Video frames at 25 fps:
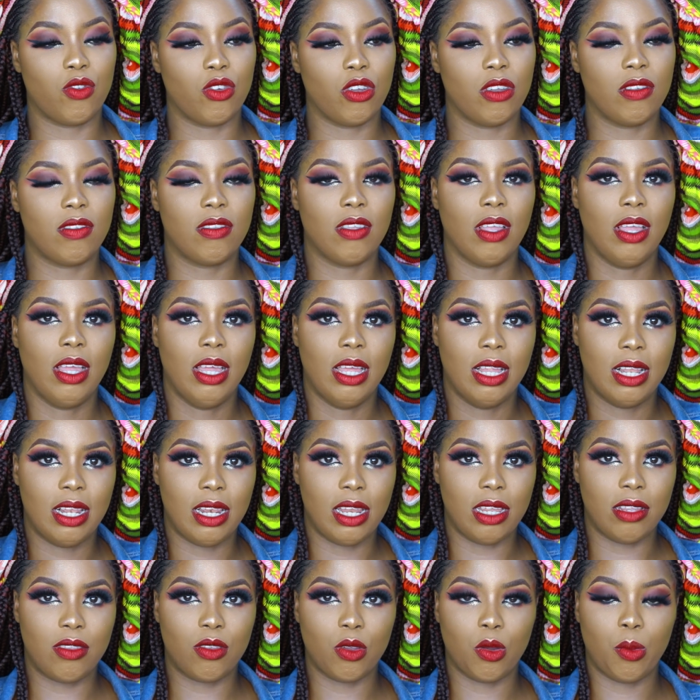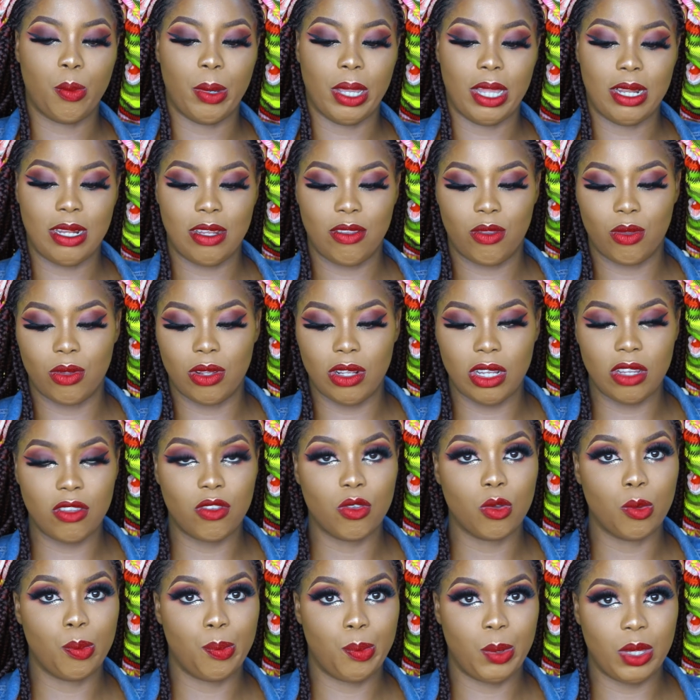Just little by
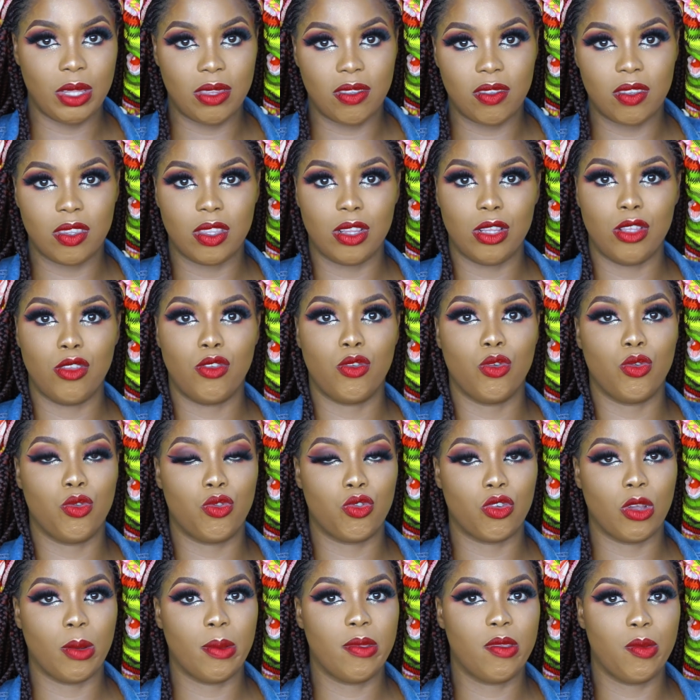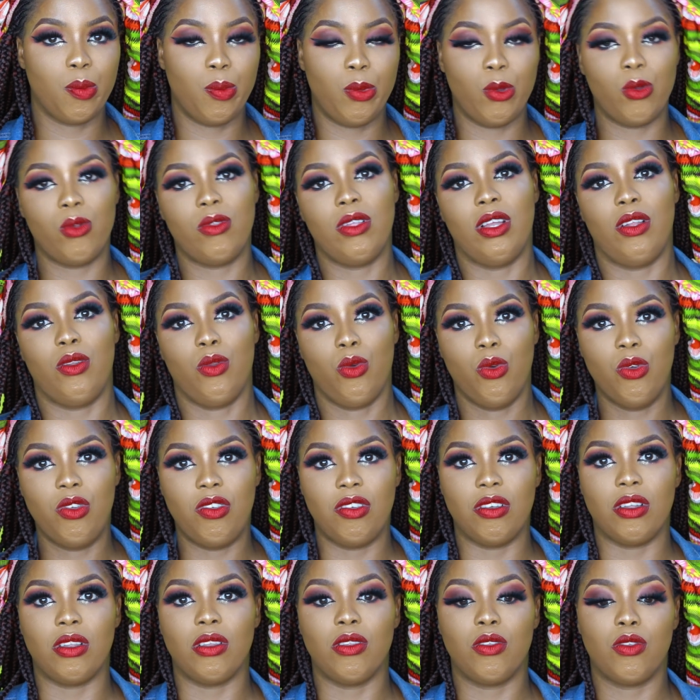little bits, little drops build an
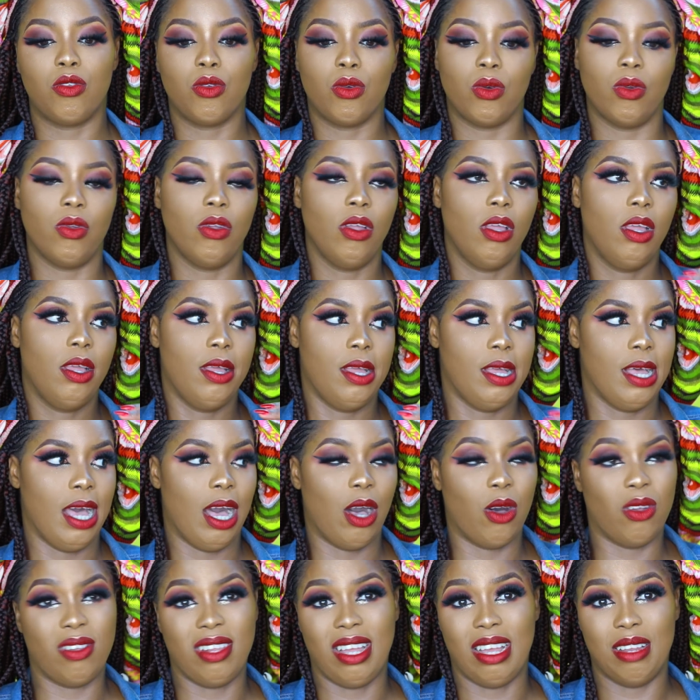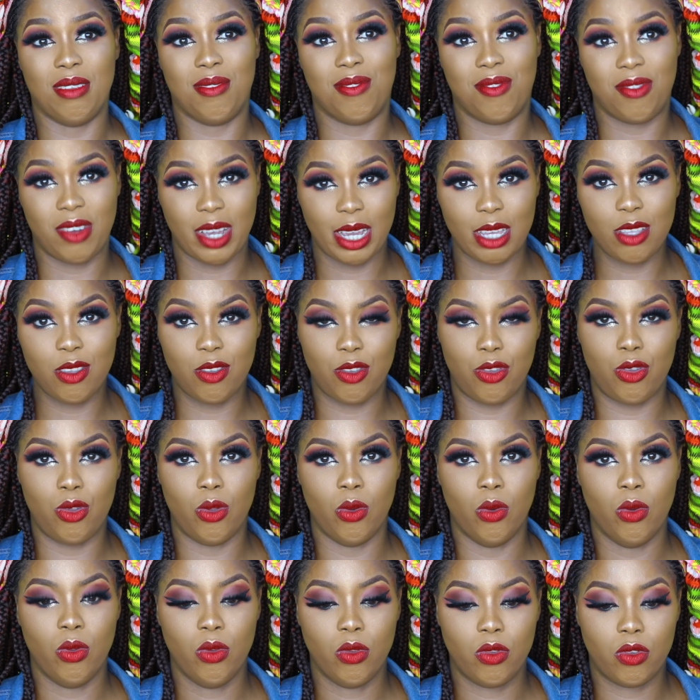ocean. So I would advise
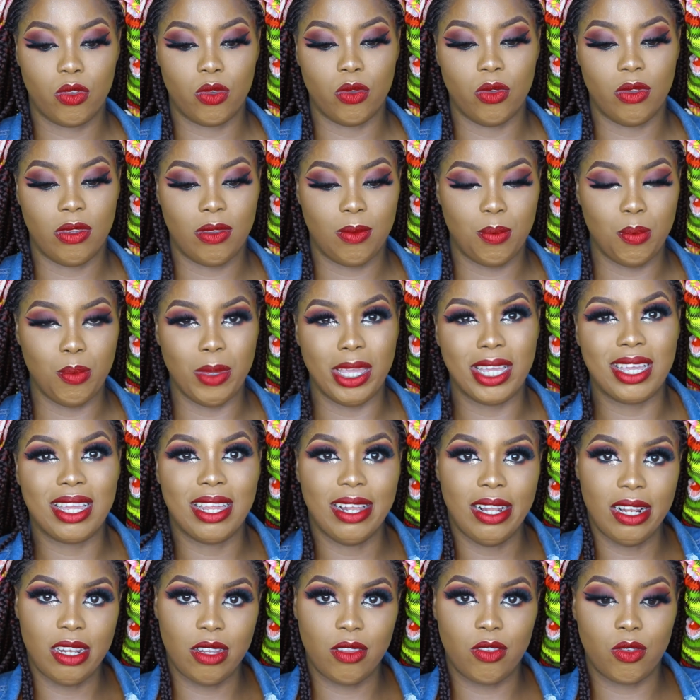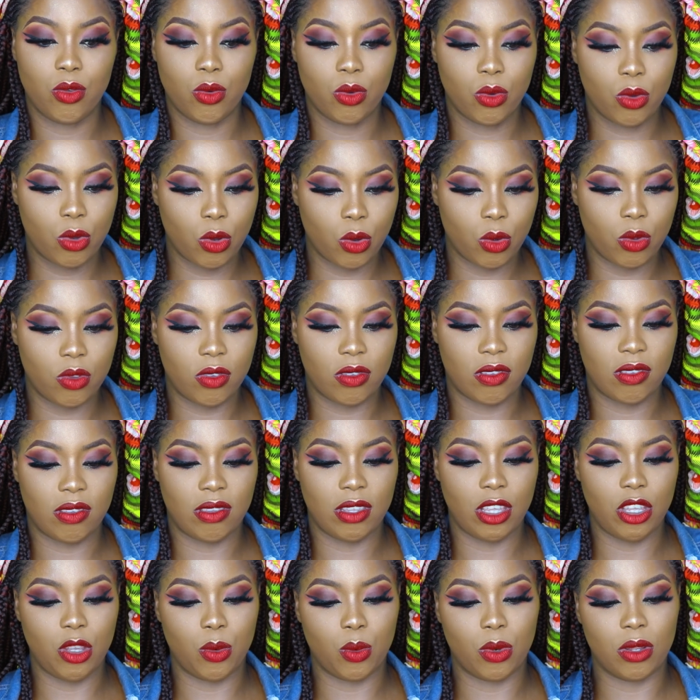you to make little goals.
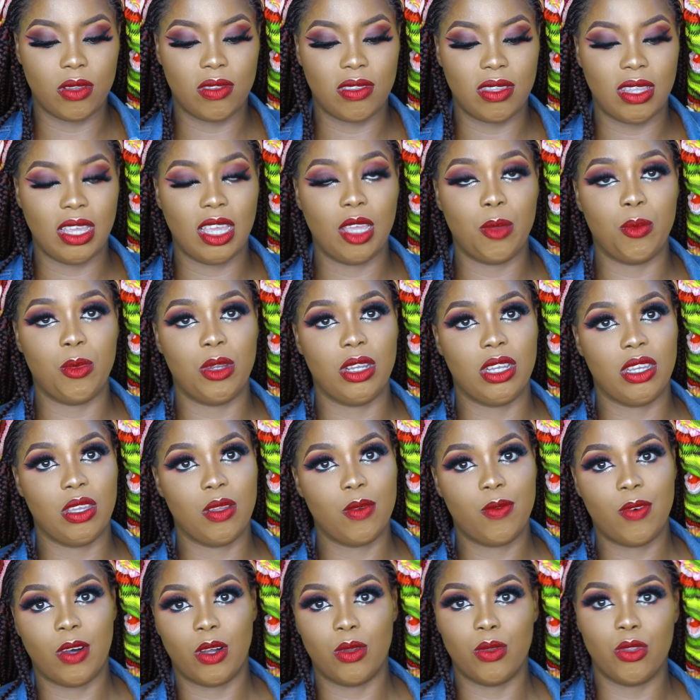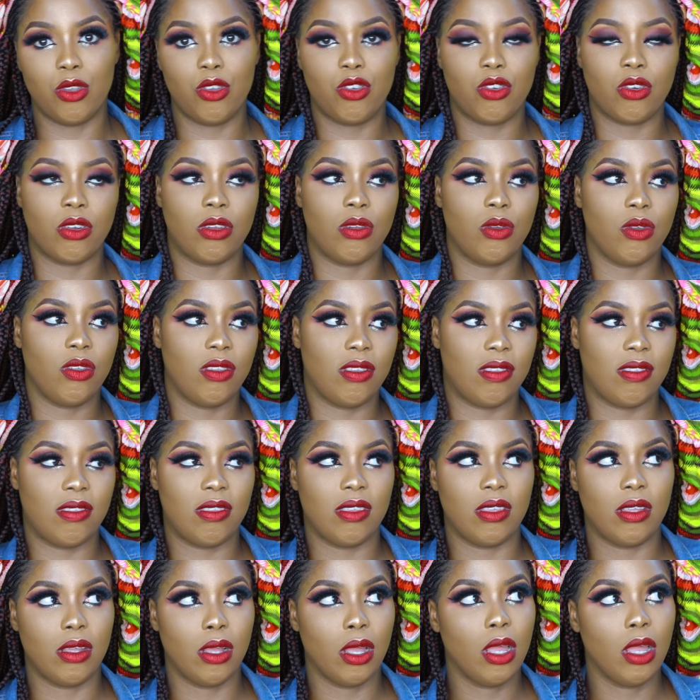Say you want to get a Mary Kay foundation,
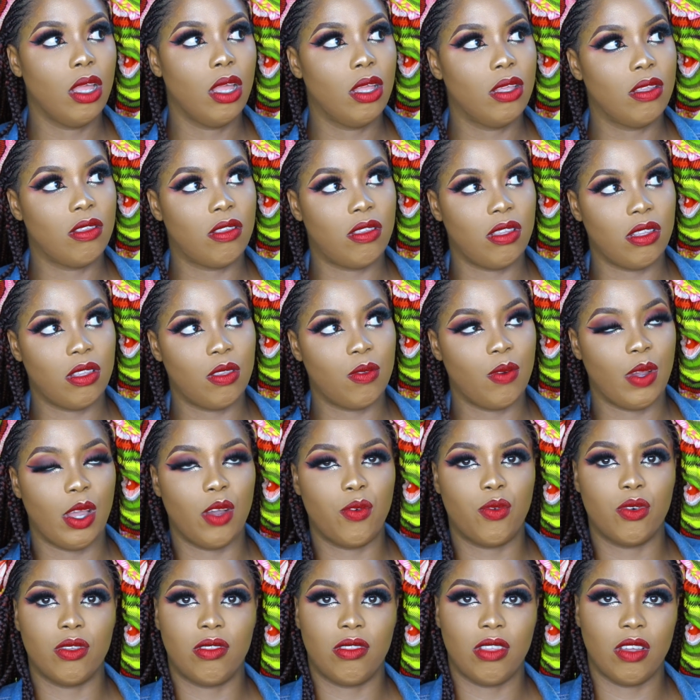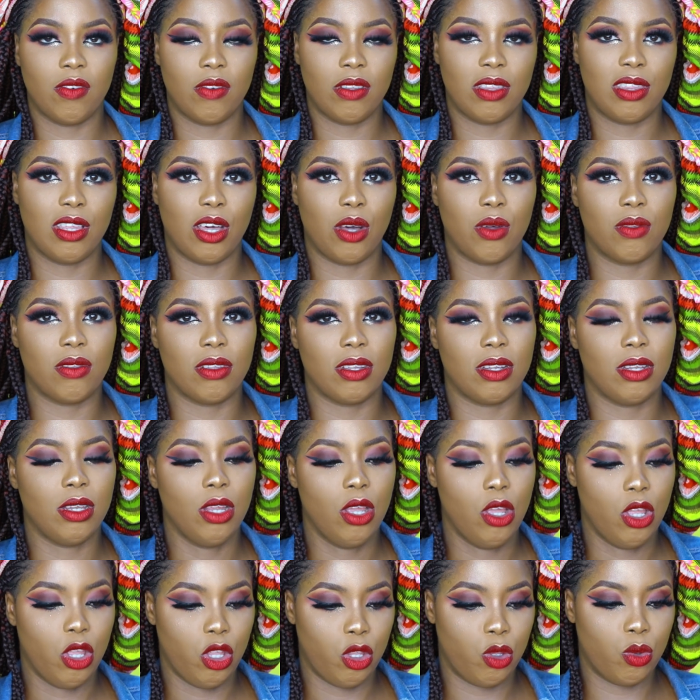it's 6,500 or 7,000.
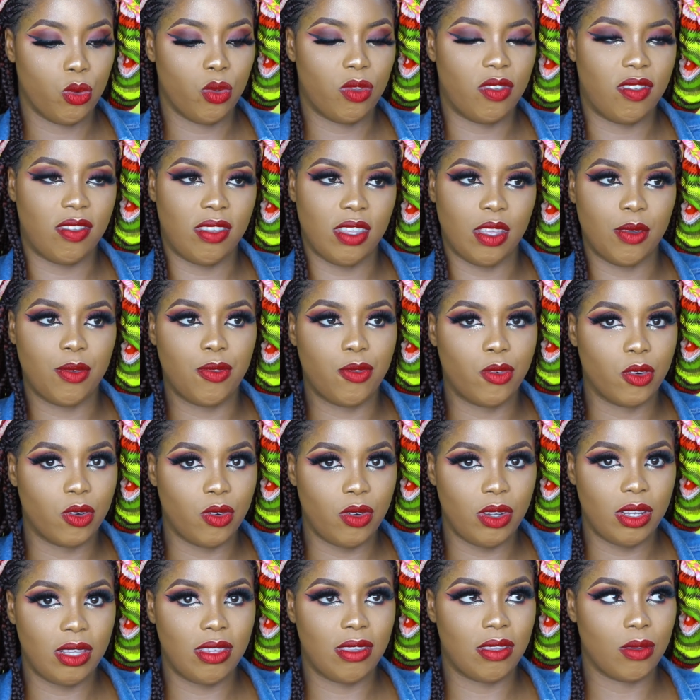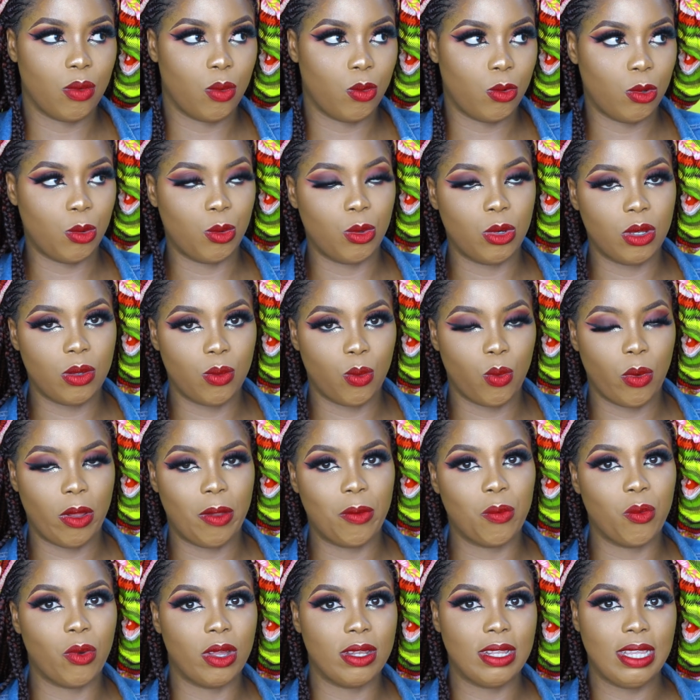You would save for it
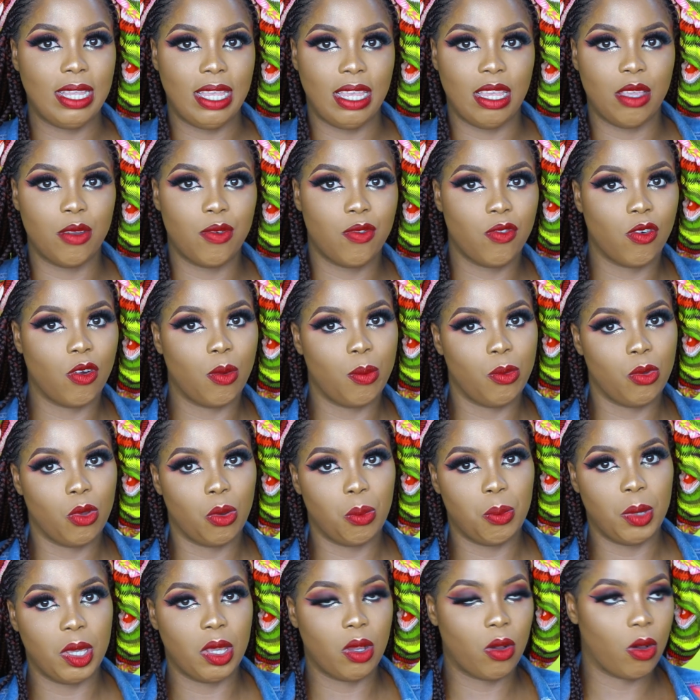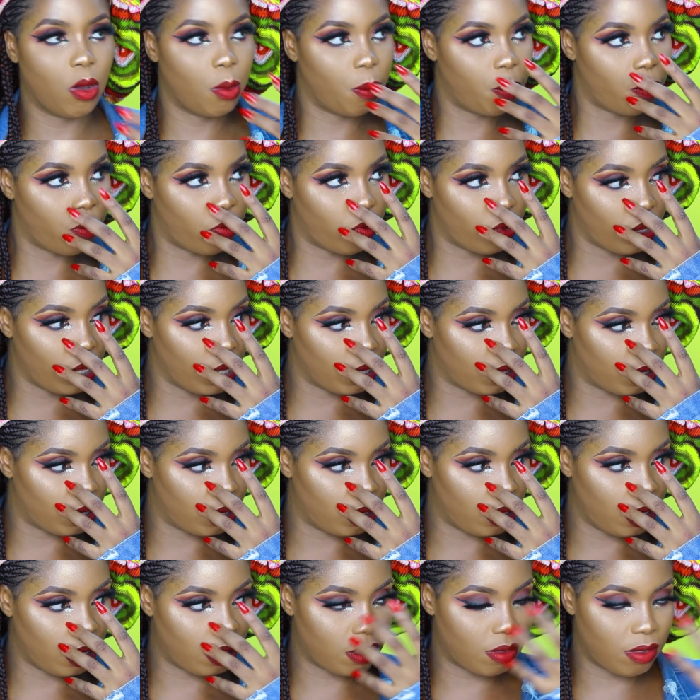1k from your makeup for like the
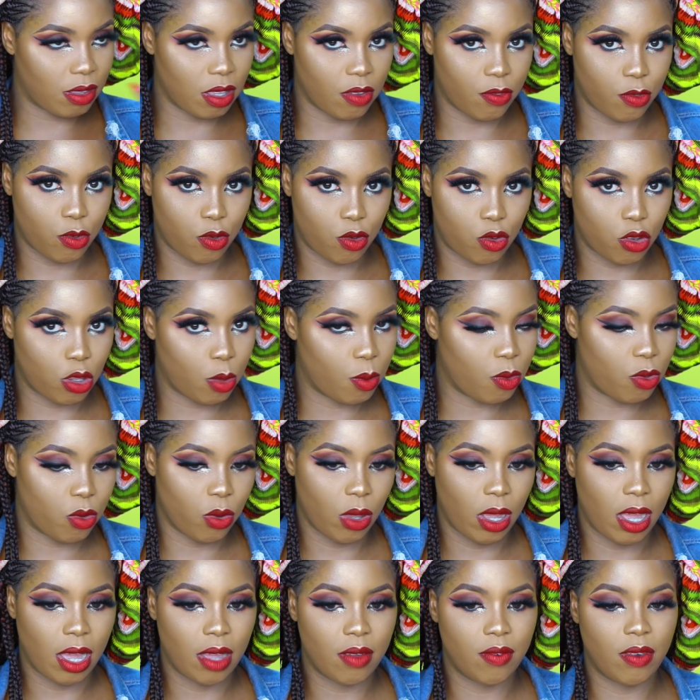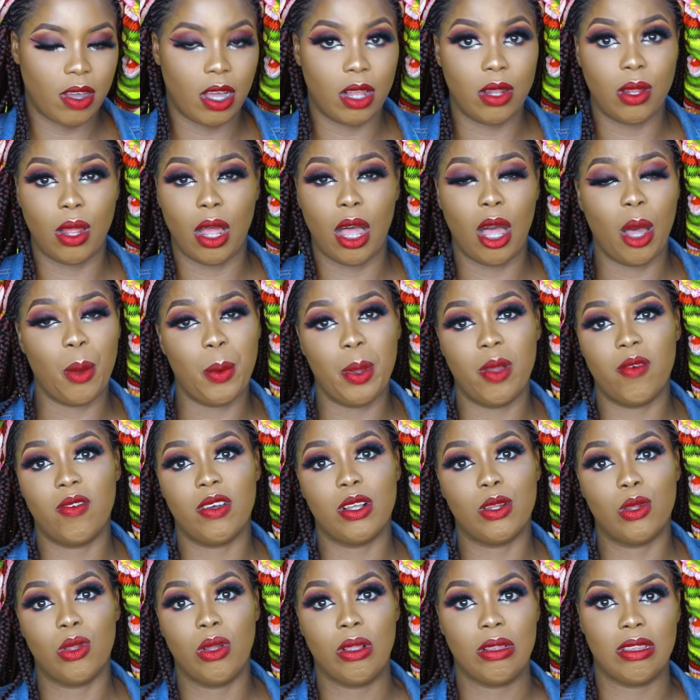next 7 jobs you have,
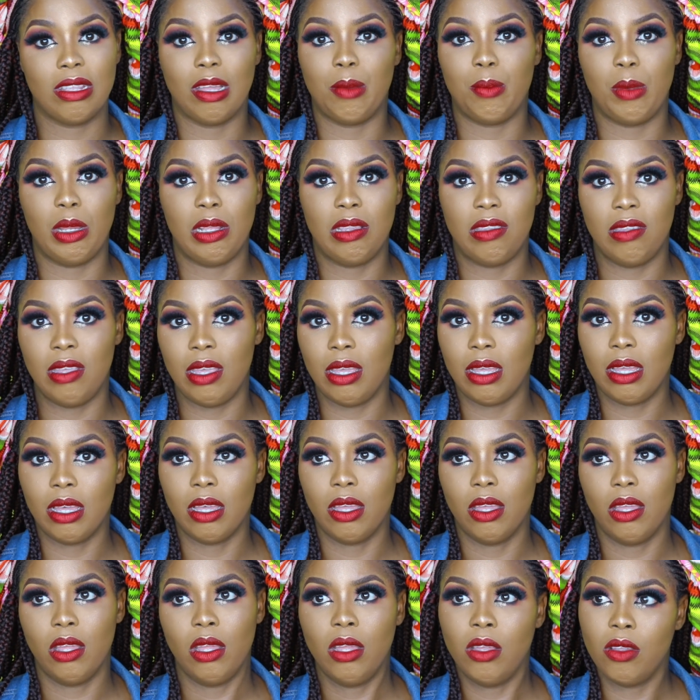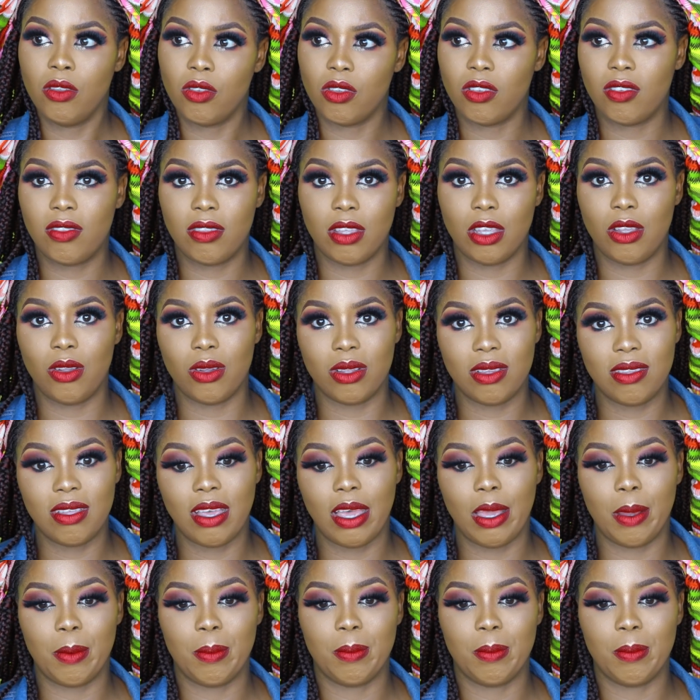however long that might take. Just take your time.